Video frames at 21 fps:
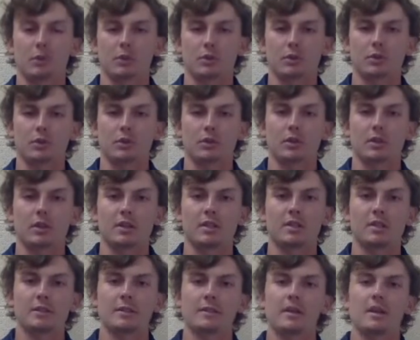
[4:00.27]
school
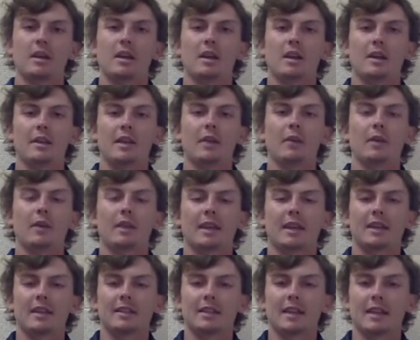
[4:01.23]
students. That way they
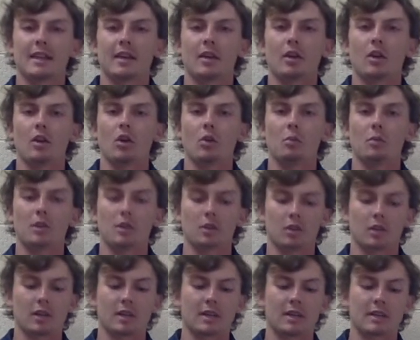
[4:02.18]
can take it home and
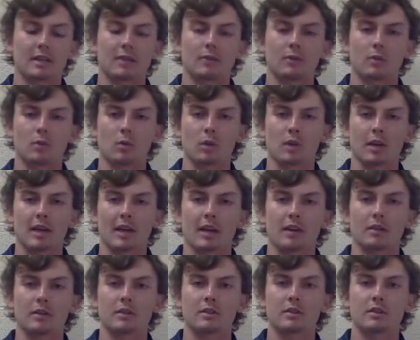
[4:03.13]
look at the different
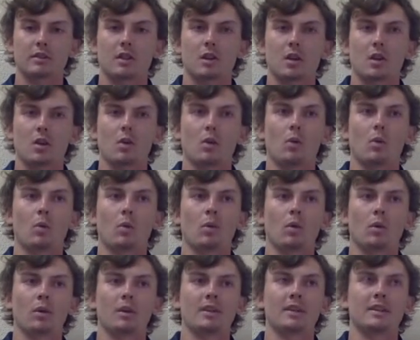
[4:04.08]
workouts
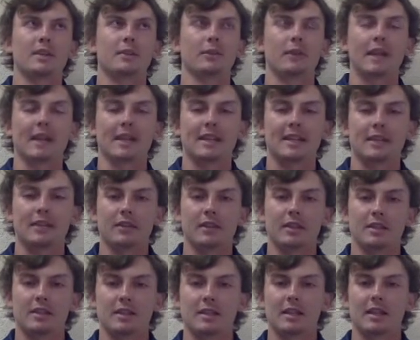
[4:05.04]
or different
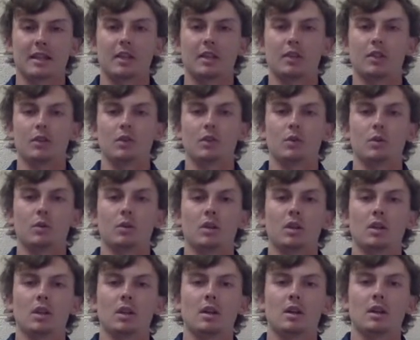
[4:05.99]
activities that they could do
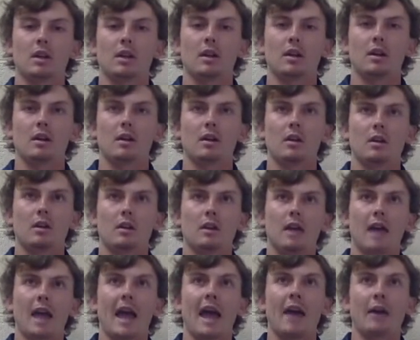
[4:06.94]

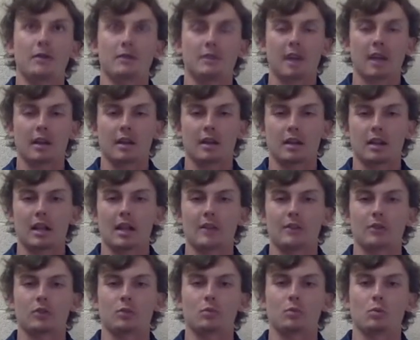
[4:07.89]
outside of the
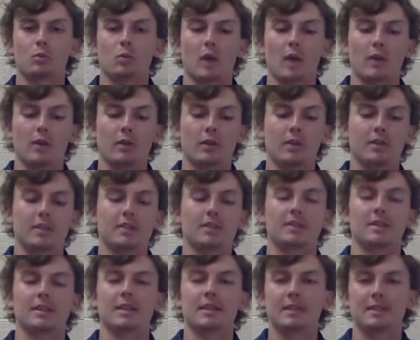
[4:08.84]
classroom rather than
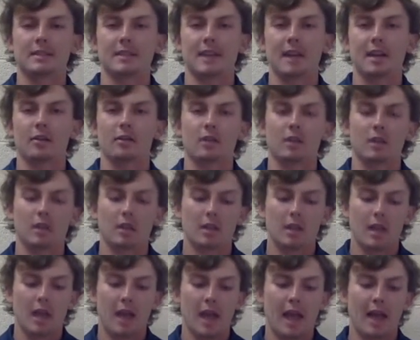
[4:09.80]
just inside of it.
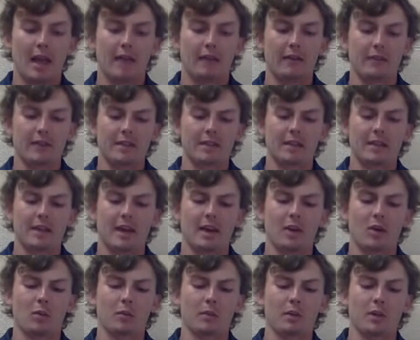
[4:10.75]
And this can
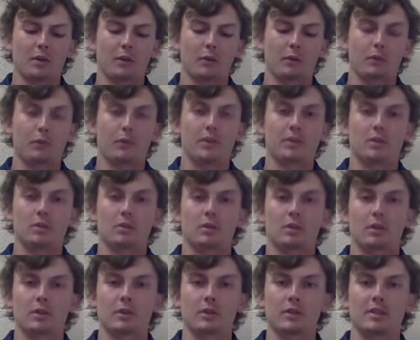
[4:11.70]
help their physical
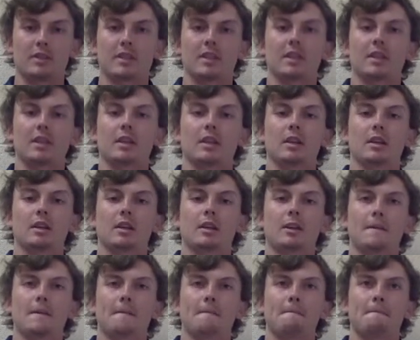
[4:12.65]
literacy
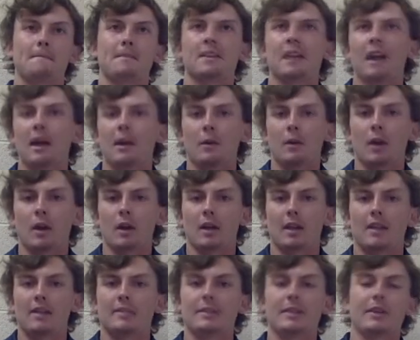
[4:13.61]

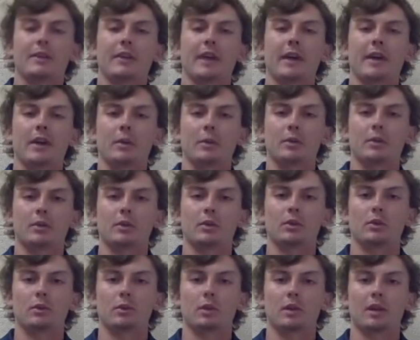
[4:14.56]
skyrocket as they're now able to do
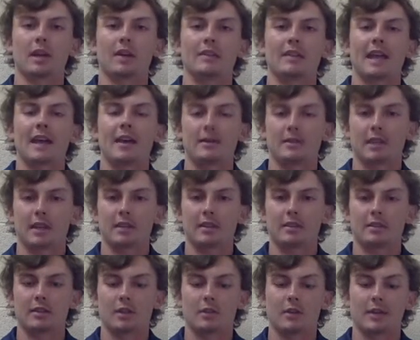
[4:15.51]
the workouts outside of the
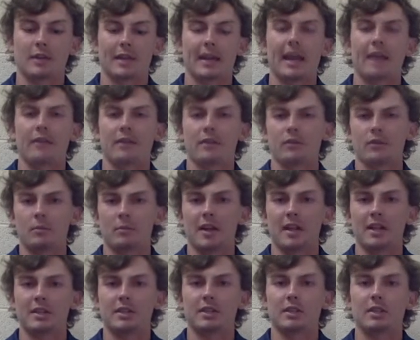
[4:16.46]
stuff and they have
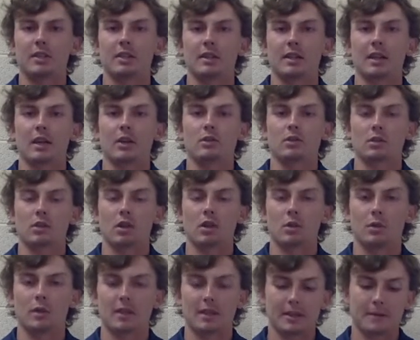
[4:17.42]
information that goes along
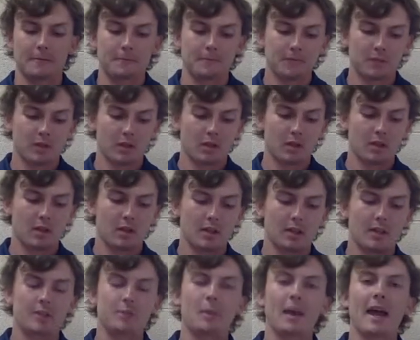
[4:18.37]
with it.
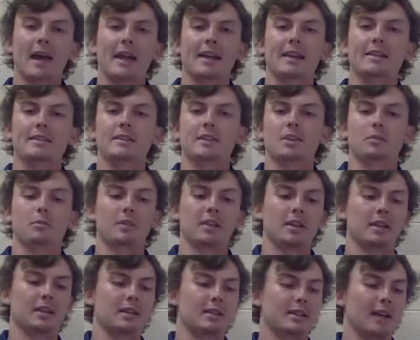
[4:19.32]
These packets could
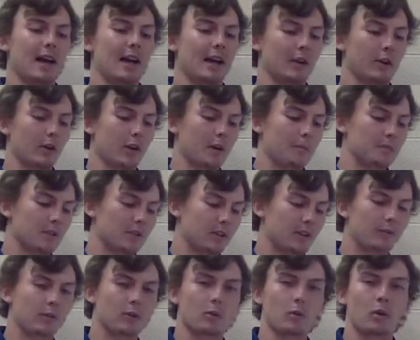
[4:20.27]
be diagrams of
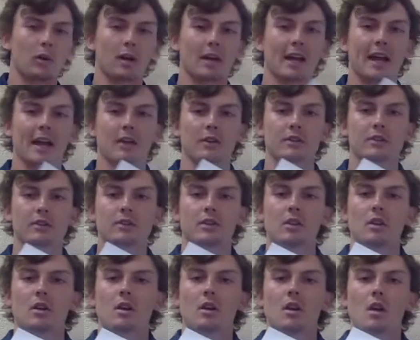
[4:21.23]
different workouts
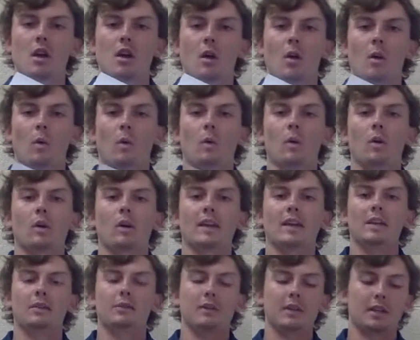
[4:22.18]
or
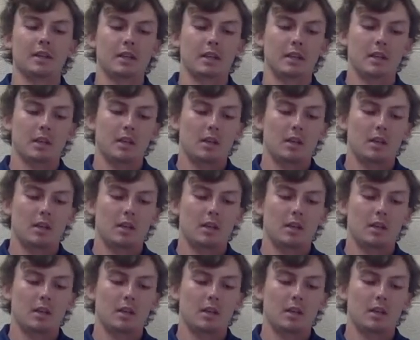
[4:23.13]
even